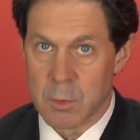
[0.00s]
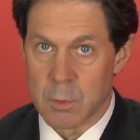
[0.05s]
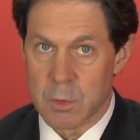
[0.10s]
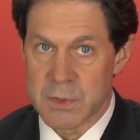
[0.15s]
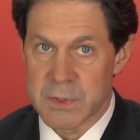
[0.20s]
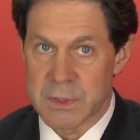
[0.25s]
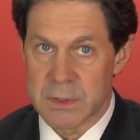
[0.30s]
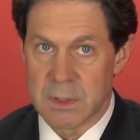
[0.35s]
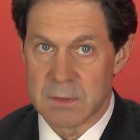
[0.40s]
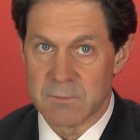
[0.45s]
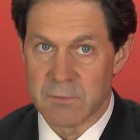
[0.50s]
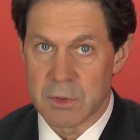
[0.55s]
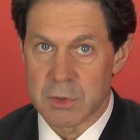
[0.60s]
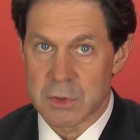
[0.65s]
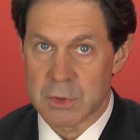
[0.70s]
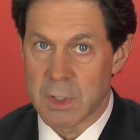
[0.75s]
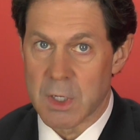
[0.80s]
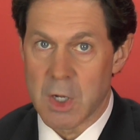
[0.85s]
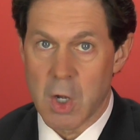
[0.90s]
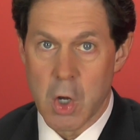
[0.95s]
We're seeing
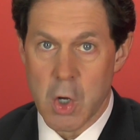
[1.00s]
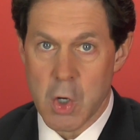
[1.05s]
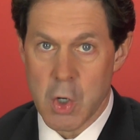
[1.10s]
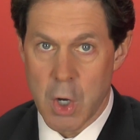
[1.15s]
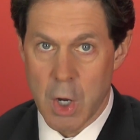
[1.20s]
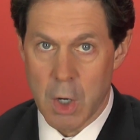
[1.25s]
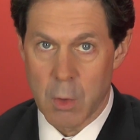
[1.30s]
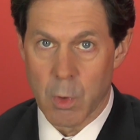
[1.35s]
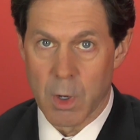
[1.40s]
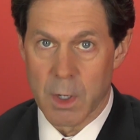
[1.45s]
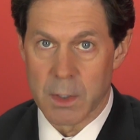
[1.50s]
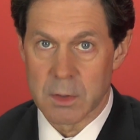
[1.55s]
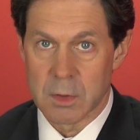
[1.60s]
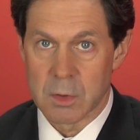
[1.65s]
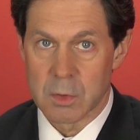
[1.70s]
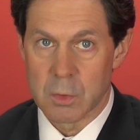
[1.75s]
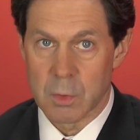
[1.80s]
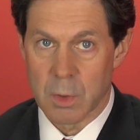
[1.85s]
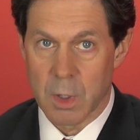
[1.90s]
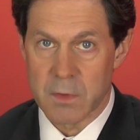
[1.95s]
virtually no one
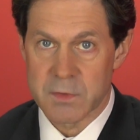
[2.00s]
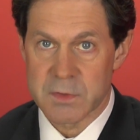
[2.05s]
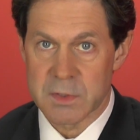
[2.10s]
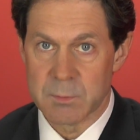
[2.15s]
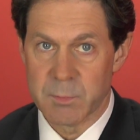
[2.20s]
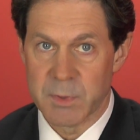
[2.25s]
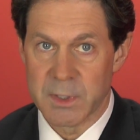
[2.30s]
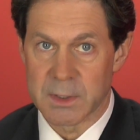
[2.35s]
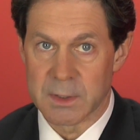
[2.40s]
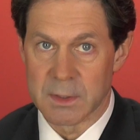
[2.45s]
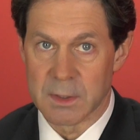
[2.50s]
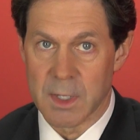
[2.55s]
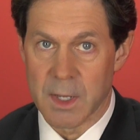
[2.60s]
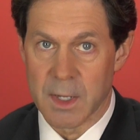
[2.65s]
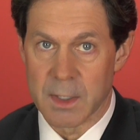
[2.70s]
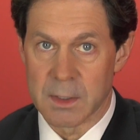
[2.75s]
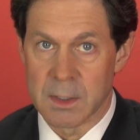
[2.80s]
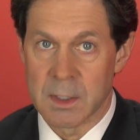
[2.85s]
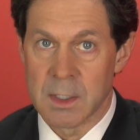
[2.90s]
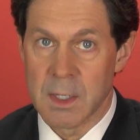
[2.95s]
cross the picket
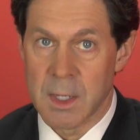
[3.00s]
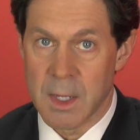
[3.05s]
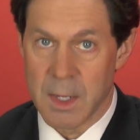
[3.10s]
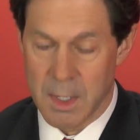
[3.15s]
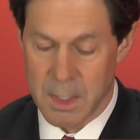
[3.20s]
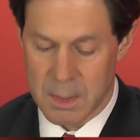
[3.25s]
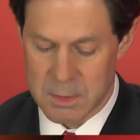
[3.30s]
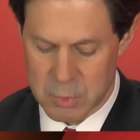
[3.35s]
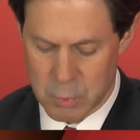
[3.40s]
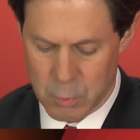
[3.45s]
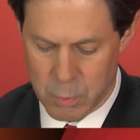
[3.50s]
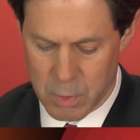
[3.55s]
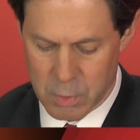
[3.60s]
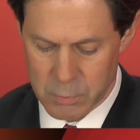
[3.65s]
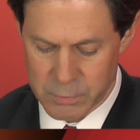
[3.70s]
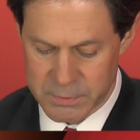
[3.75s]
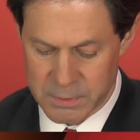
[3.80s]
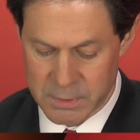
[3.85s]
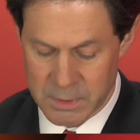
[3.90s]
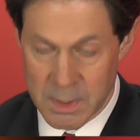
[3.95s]
line, end
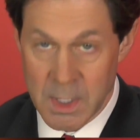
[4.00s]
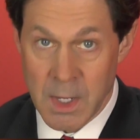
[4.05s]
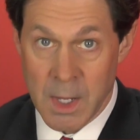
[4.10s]
quote.